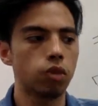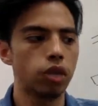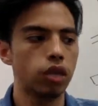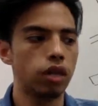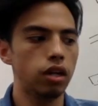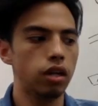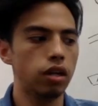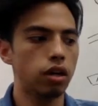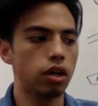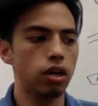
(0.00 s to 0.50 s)

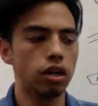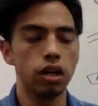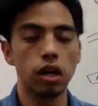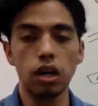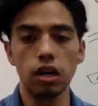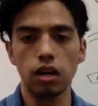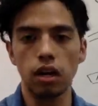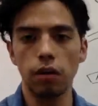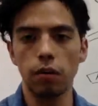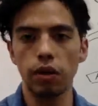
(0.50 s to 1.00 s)
we
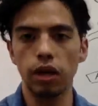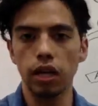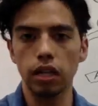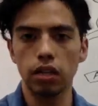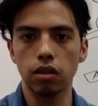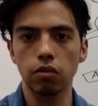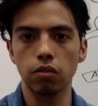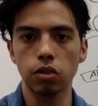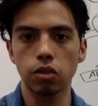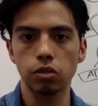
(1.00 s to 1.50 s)
are done and
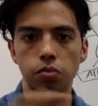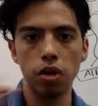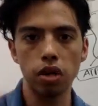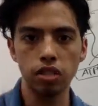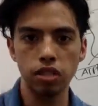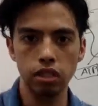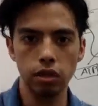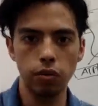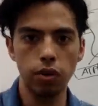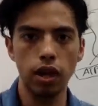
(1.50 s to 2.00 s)
we get the
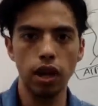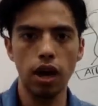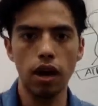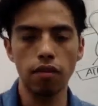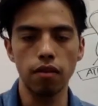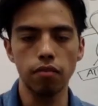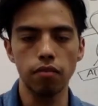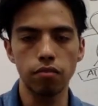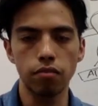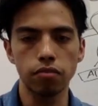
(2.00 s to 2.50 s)
response that we
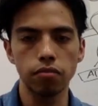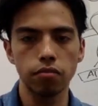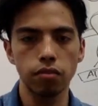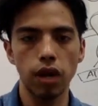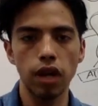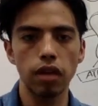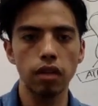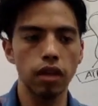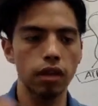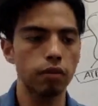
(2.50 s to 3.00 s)
have,
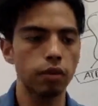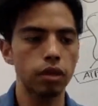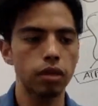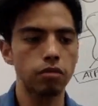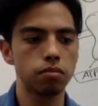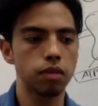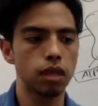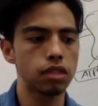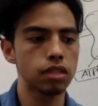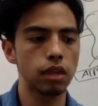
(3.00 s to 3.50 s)
right? Like
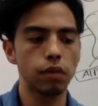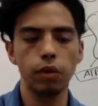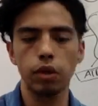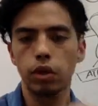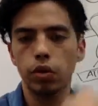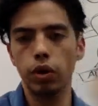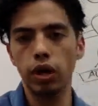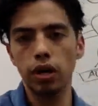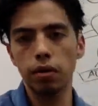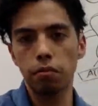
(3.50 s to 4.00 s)
let's say
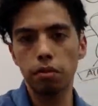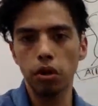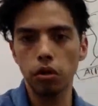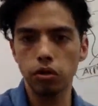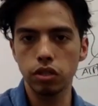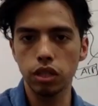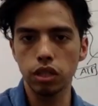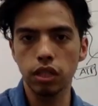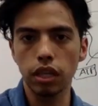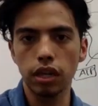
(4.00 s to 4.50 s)
we create a
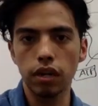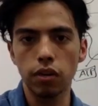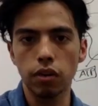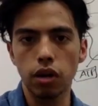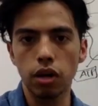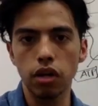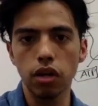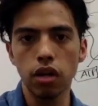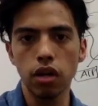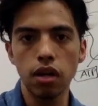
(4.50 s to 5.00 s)
protein
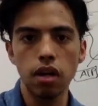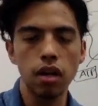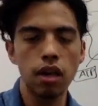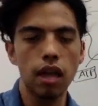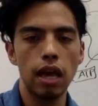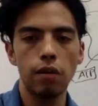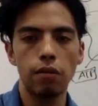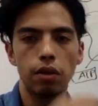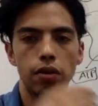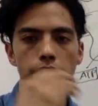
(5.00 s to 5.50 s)
later on,
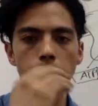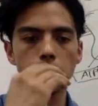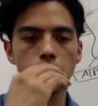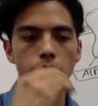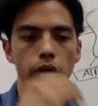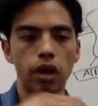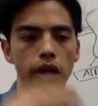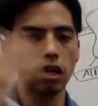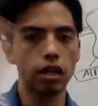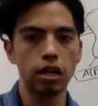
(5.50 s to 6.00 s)
and
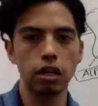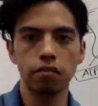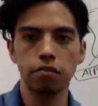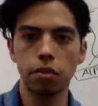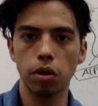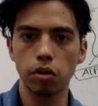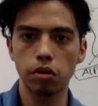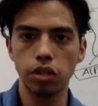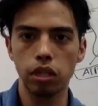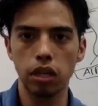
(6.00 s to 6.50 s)
we created
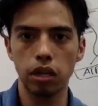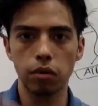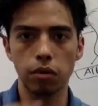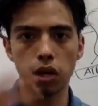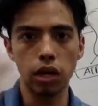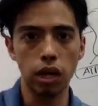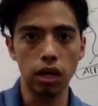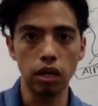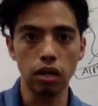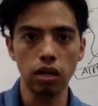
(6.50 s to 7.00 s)
enough protein
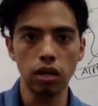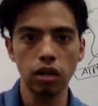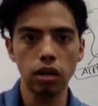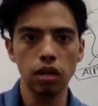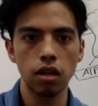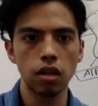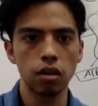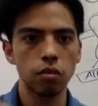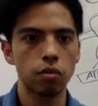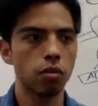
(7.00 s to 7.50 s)
and we're done.
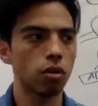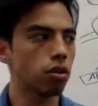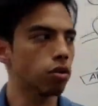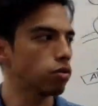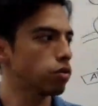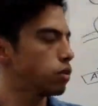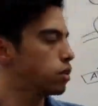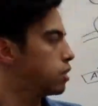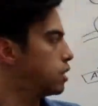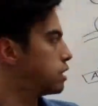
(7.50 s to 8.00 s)

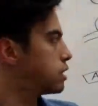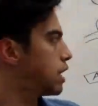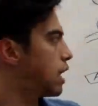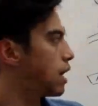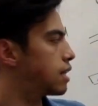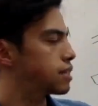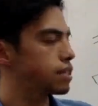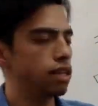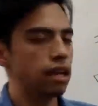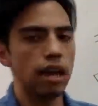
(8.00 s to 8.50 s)
Well,
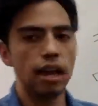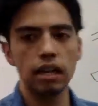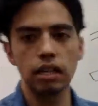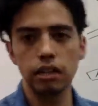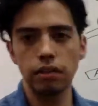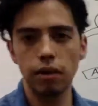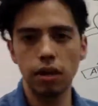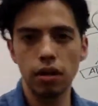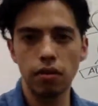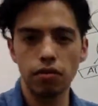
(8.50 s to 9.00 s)
these can't stay
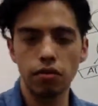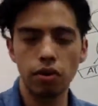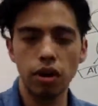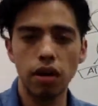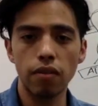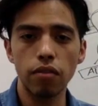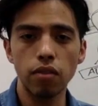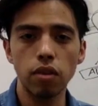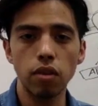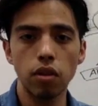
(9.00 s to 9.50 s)
activated
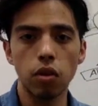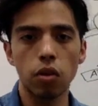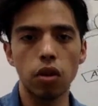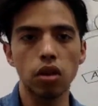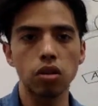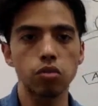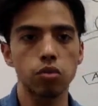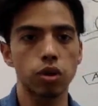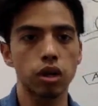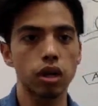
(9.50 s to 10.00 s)
forever,
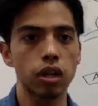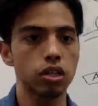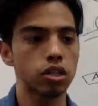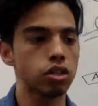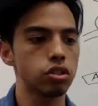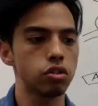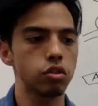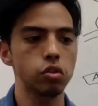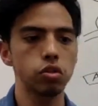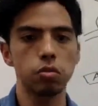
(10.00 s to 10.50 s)
or else we're going
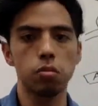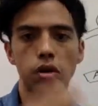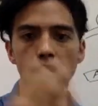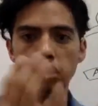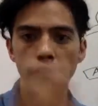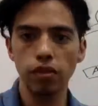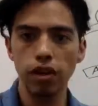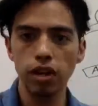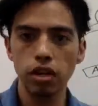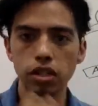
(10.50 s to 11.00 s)
to just use a
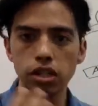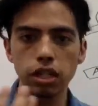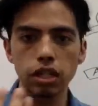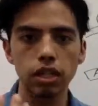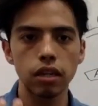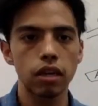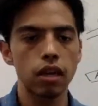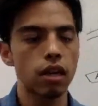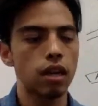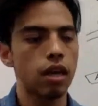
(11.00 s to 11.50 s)
bunch of
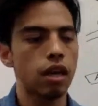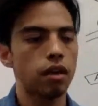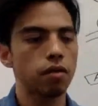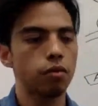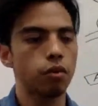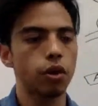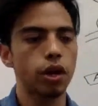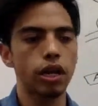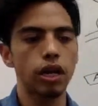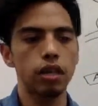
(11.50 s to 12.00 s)
energy
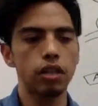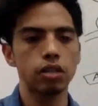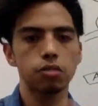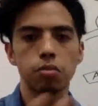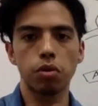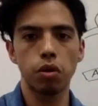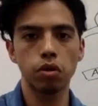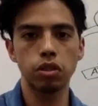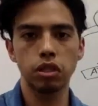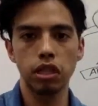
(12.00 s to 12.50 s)

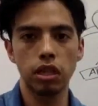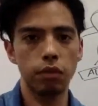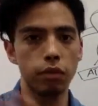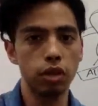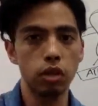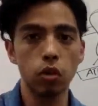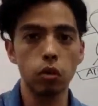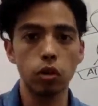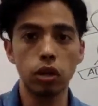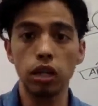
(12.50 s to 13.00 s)
creating this protein
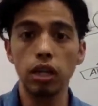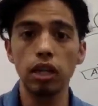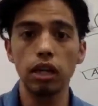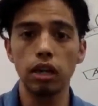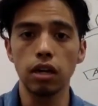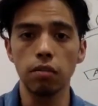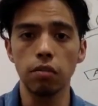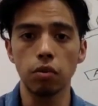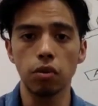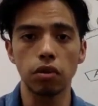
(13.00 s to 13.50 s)
that we don't
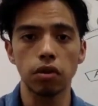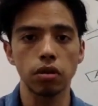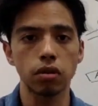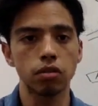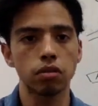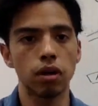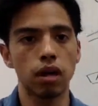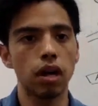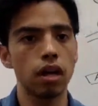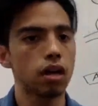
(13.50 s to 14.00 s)
need
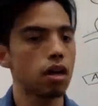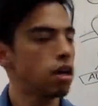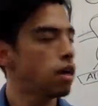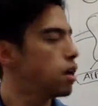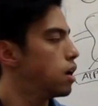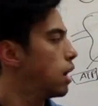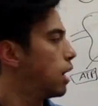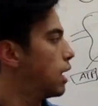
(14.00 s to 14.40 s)
anymore, right?